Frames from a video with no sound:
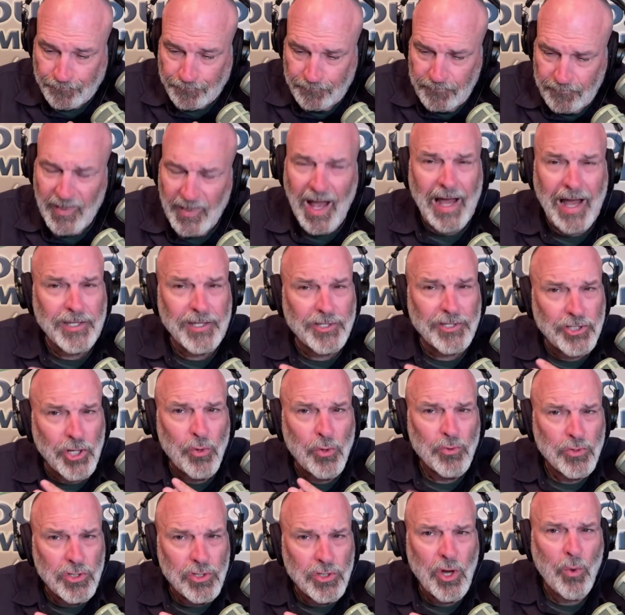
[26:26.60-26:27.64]
I
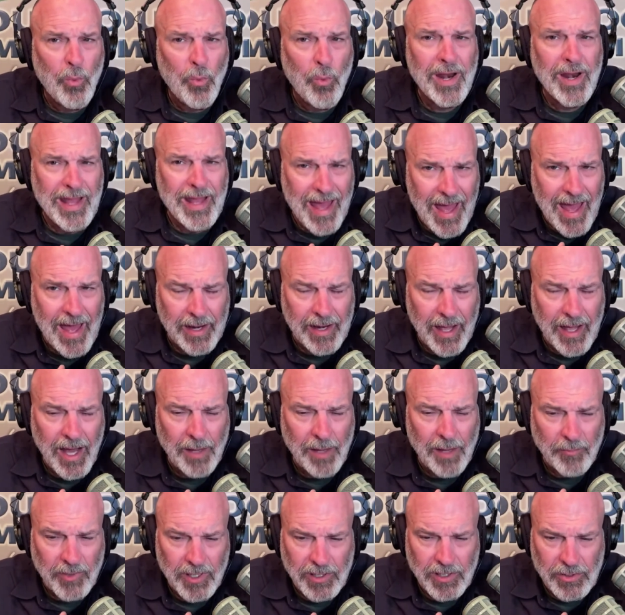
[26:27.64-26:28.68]
don't know what head I'm
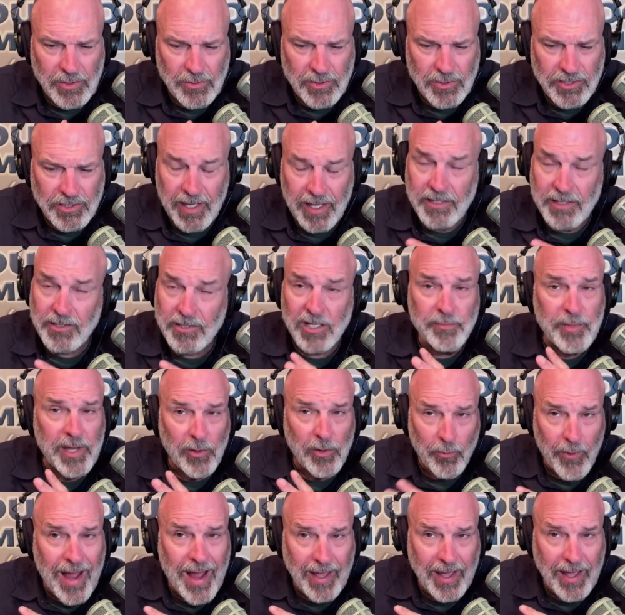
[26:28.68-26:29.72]
going to use yet. It's going to be a
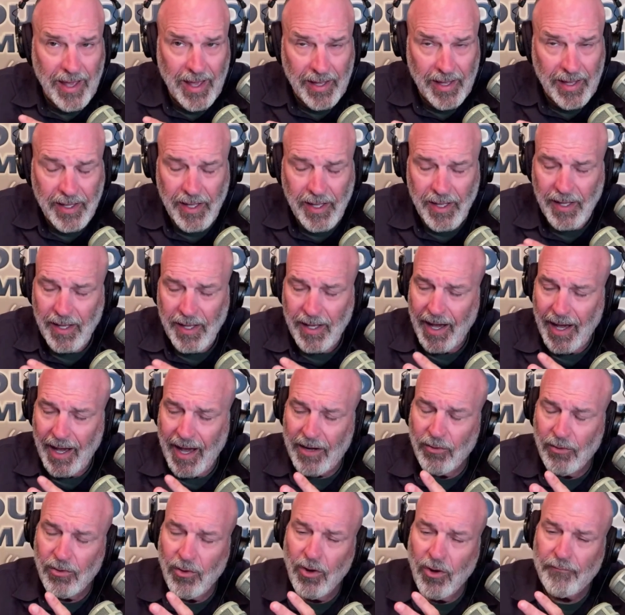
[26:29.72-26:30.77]
rec head. I
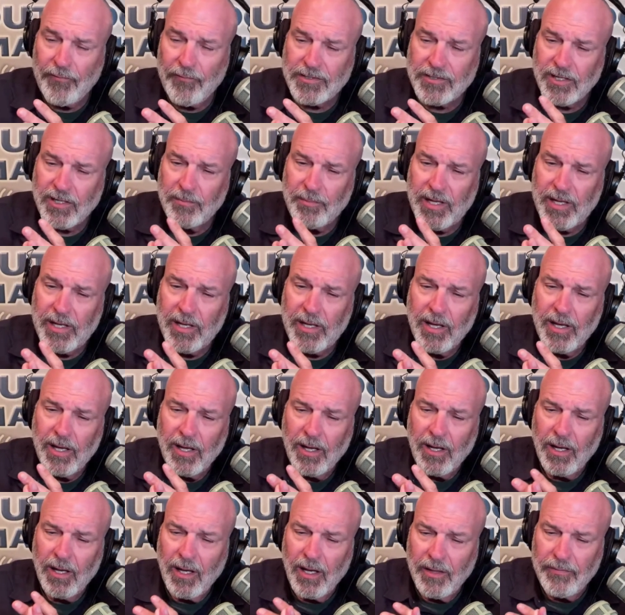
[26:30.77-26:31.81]
don't know if it's going to be
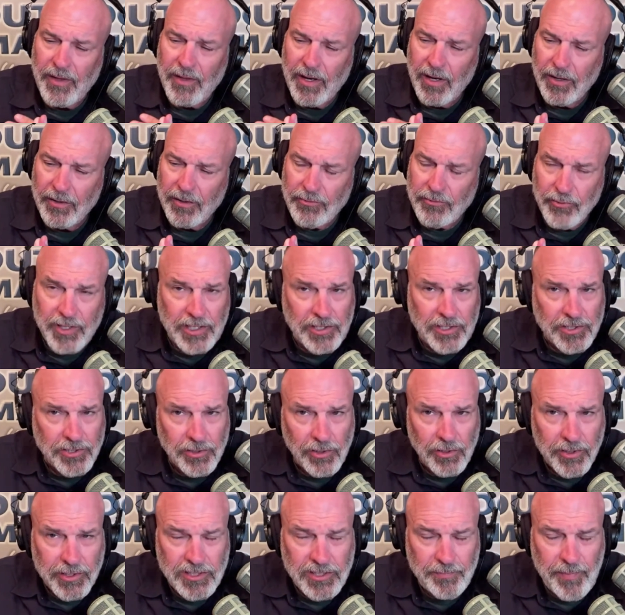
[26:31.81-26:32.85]
their traditional
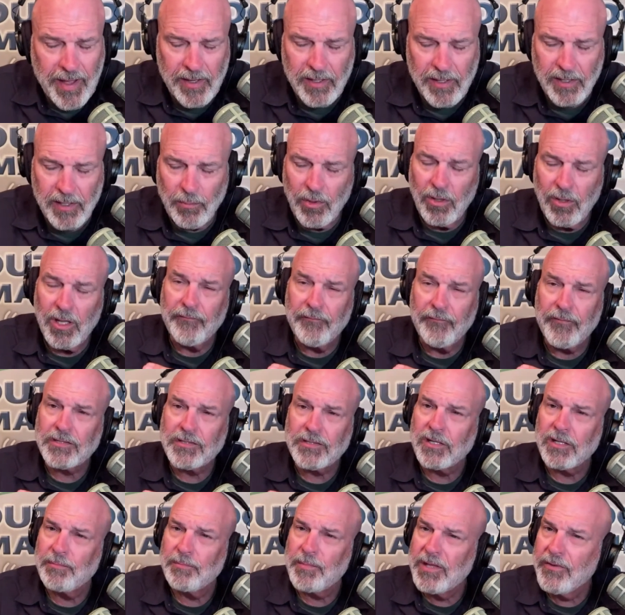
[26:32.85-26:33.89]
expandable, if it's going
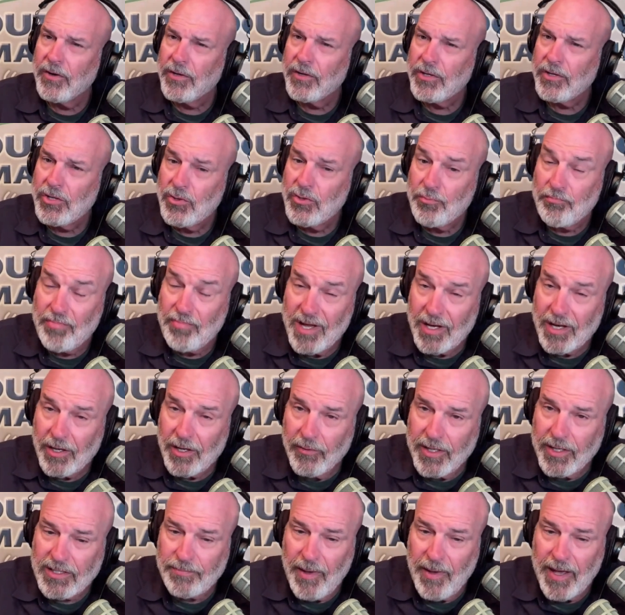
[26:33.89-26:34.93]
to be their new bigger
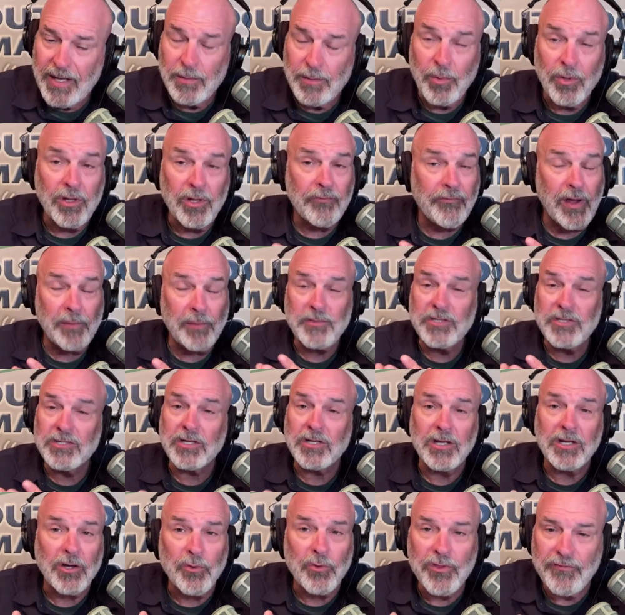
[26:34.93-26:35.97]
expandable, if I'm just going to
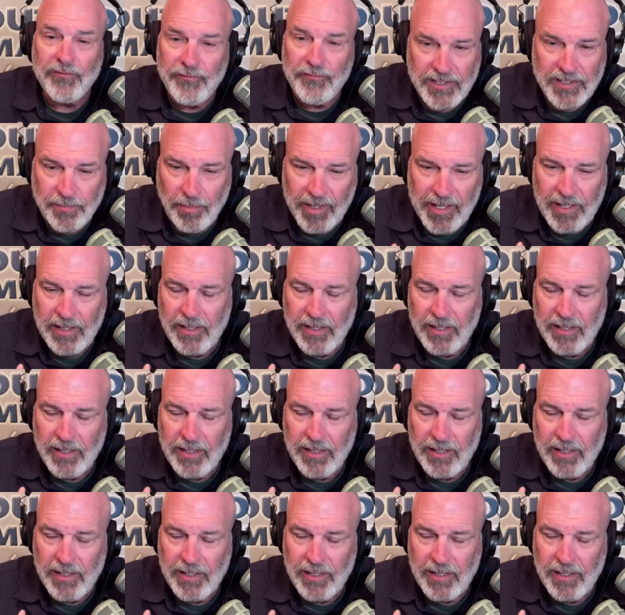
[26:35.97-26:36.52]
go with a fixed blade.